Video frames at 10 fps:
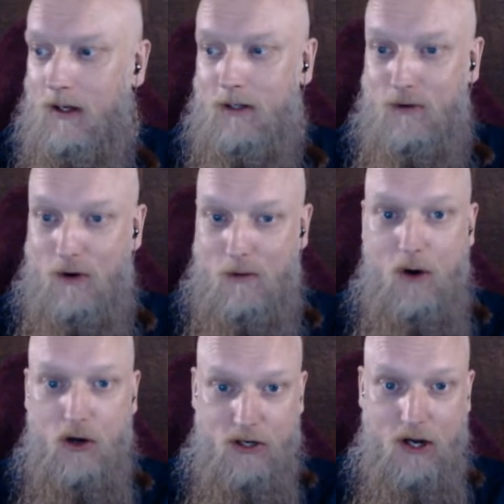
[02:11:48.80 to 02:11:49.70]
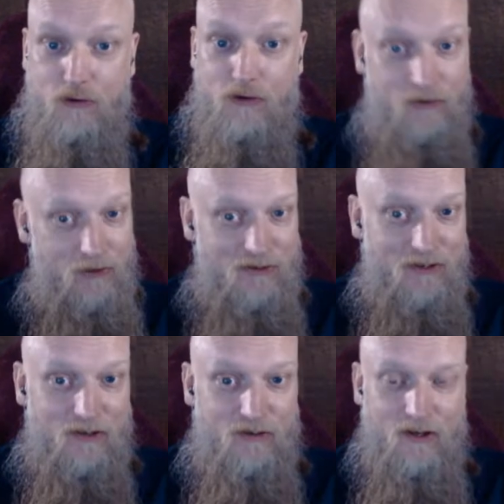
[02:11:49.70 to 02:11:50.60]
There are modern notions,
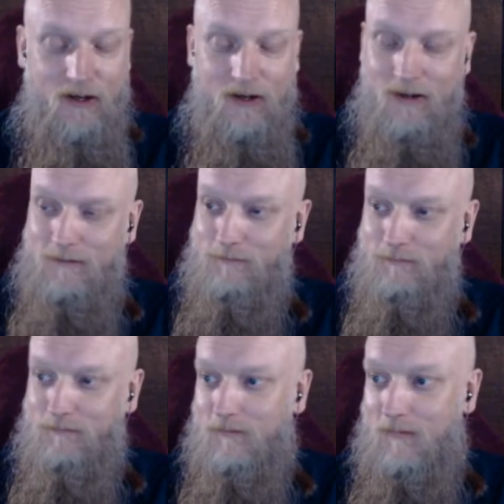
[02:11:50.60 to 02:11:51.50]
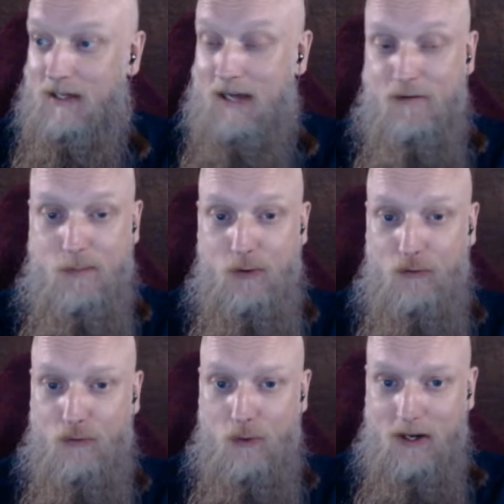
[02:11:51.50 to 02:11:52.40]
as Gary puts
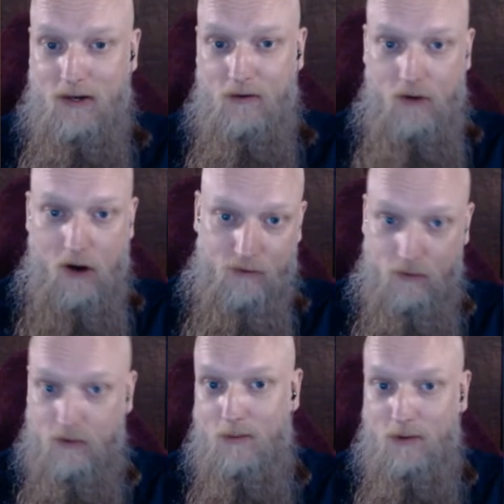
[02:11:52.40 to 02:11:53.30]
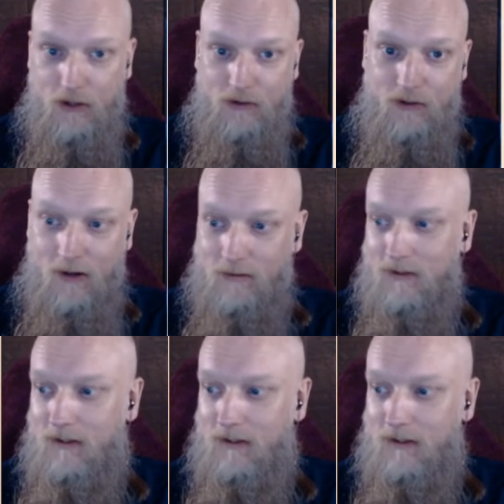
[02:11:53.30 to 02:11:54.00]
forward in his article that I'm going to show,